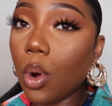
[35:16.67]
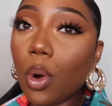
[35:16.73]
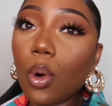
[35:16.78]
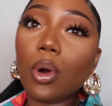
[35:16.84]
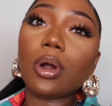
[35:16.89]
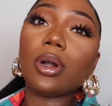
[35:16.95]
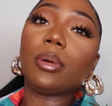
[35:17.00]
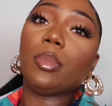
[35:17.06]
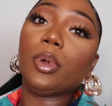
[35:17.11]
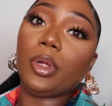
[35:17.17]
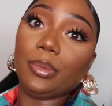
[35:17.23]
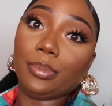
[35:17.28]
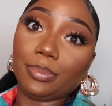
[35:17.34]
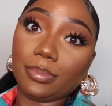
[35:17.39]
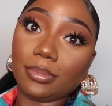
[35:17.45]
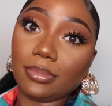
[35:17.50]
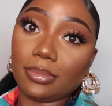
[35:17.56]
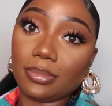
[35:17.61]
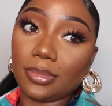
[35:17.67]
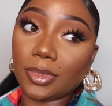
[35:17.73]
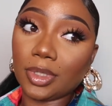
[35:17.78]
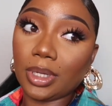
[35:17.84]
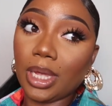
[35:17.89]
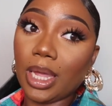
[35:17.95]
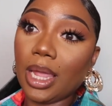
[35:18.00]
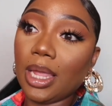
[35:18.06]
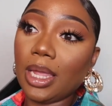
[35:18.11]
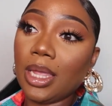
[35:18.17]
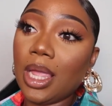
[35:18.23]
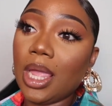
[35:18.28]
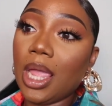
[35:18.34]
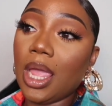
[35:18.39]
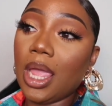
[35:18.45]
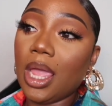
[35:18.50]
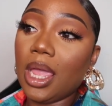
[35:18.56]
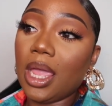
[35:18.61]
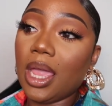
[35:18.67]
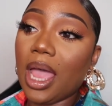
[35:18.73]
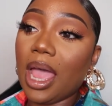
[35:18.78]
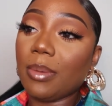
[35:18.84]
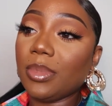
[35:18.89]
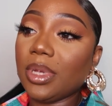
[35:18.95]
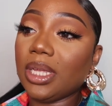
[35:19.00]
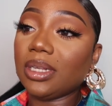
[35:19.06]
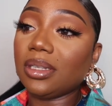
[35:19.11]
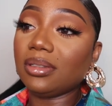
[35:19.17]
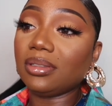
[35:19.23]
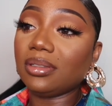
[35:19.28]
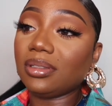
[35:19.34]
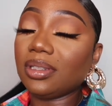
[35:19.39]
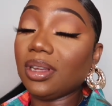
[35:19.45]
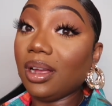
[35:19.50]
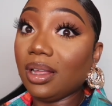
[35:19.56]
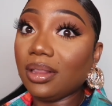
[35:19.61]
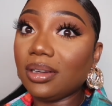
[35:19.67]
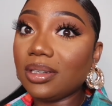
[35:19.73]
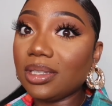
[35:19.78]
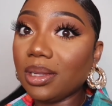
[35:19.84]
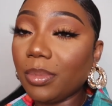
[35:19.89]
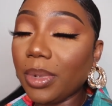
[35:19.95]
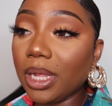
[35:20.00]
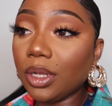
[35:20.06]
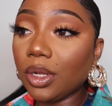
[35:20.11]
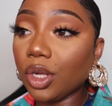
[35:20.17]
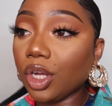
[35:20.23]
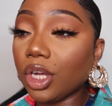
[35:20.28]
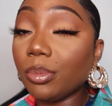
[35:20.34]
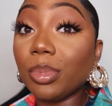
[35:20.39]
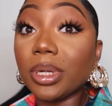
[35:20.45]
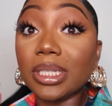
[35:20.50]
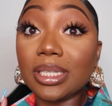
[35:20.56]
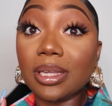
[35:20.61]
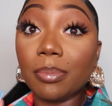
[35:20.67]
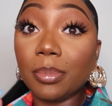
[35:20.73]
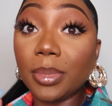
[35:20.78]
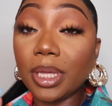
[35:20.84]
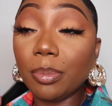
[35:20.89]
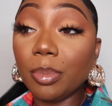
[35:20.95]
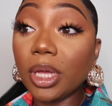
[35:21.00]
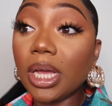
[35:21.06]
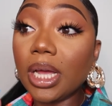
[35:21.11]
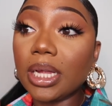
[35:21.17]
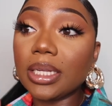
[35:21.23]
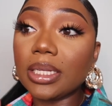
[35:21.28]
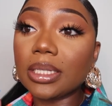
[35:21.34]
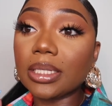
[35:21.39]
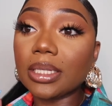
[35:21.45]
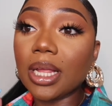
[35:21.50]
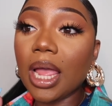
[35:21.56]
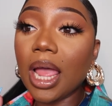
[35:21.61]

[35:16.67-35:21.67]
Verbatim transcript: horrible okay I mean to others it may look good but to me because